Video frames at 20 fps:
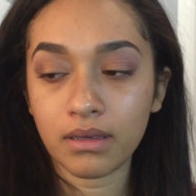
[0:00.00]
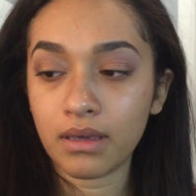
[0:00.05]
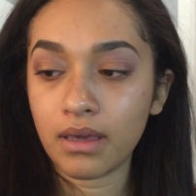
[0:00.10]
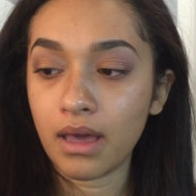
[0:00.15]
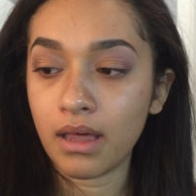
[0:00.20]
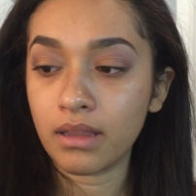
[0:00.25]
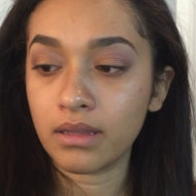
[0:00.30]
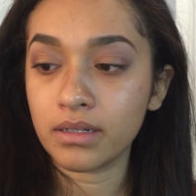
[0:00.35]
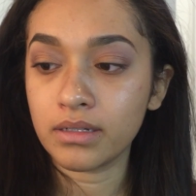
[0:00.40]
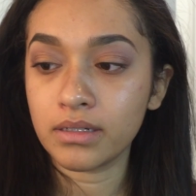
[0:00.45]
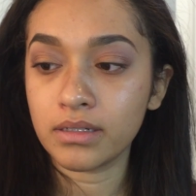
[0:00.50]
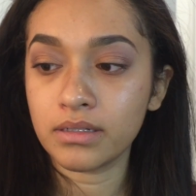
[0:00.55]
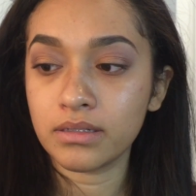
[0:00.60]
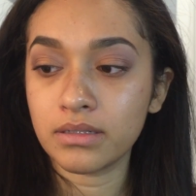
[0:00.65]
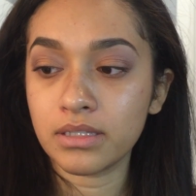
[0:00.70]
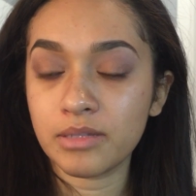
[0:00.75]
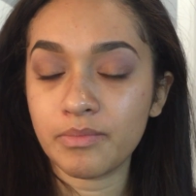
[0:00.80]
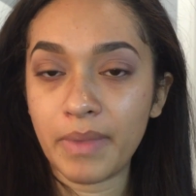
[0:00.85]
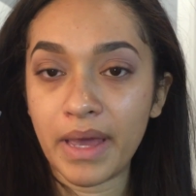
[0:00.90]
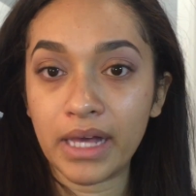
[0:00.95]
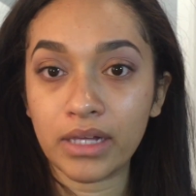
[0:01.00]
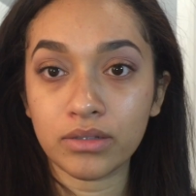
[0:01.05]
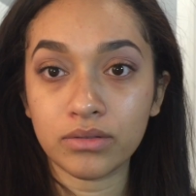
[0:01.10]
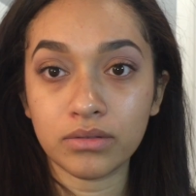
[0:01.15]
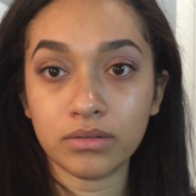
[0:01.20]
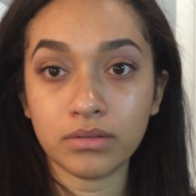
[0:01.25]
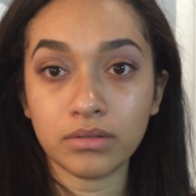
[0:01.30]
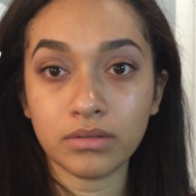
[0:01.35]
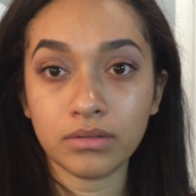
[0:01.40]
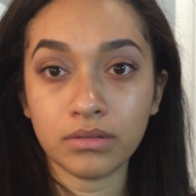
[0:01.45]
Geller
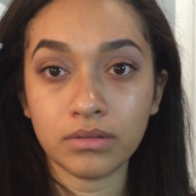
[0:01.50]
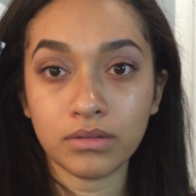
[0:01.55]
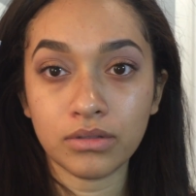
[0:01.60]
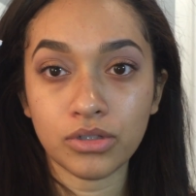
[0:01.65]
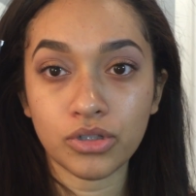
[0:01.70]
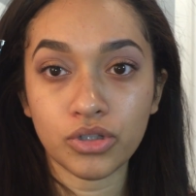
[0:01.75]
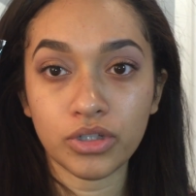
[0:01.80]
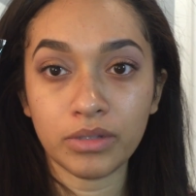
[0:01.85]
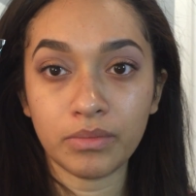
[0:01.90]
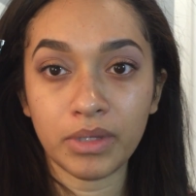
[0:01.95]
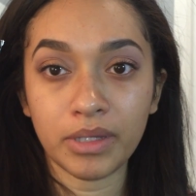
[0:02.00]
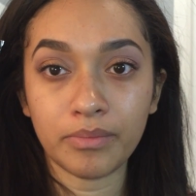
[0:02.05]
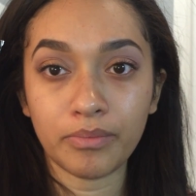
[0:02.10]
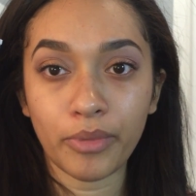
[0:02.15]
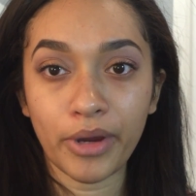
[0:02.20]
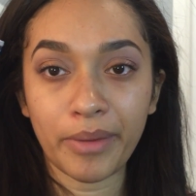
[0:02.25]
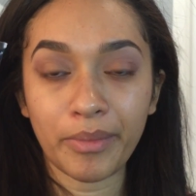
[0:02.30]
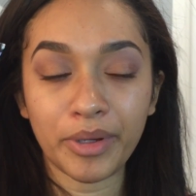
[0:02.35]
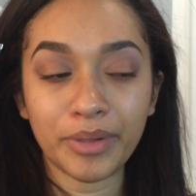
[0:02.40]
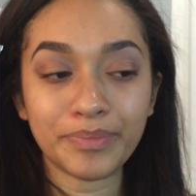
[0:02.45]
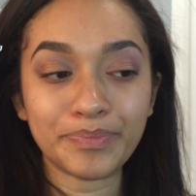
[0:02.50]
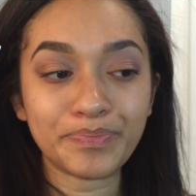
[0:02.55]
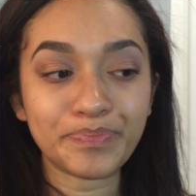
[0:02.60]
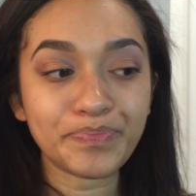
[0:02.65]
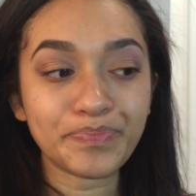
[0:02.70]
Spackle Treatment Primer.